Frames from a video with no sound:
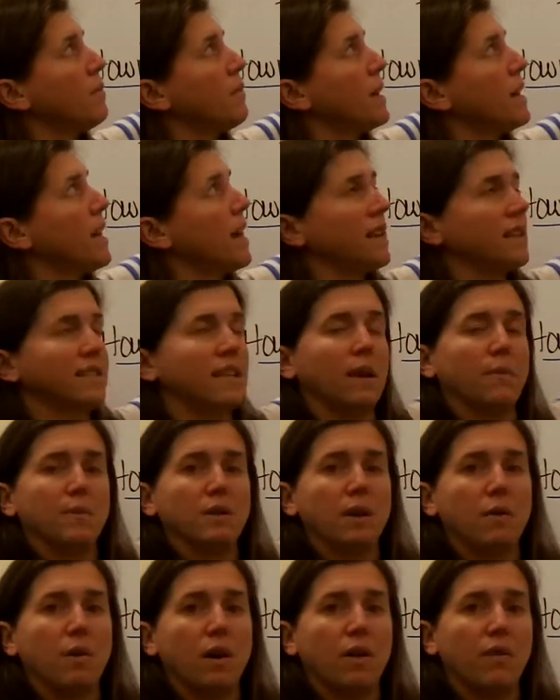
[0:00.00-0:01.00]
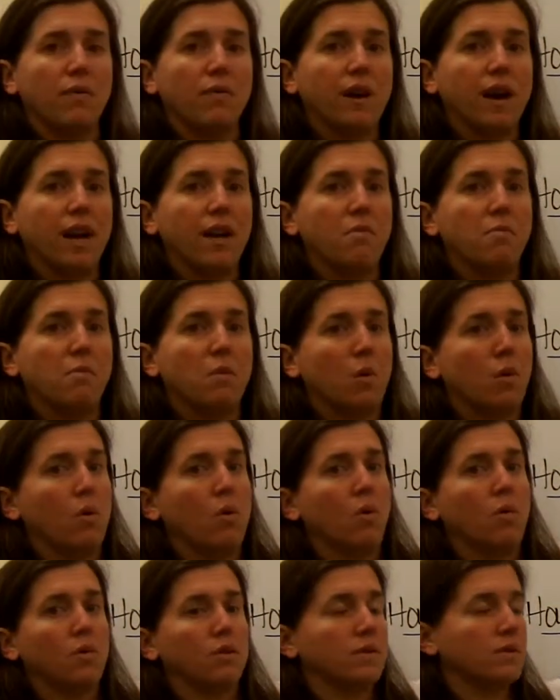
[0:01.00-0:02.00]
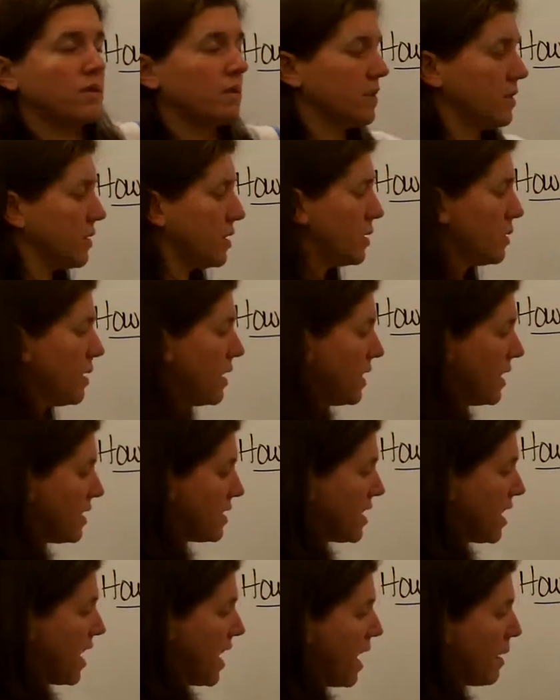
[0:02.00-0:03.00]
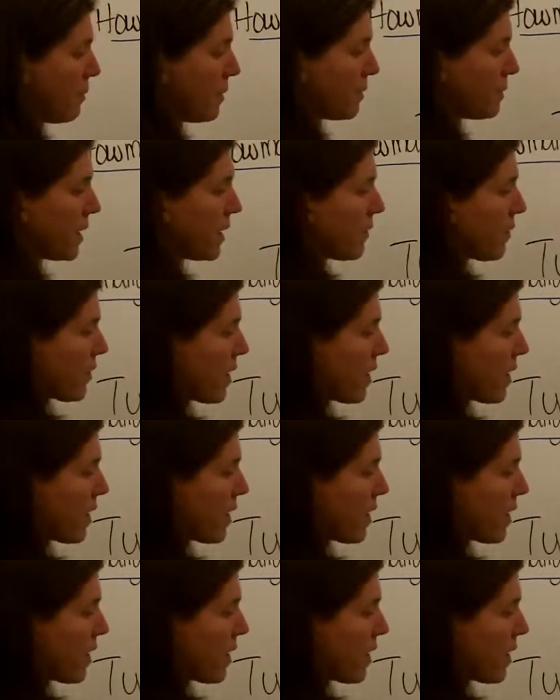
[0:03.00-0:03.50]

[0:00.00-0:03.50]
my next step is I want to find moles. So on the top of my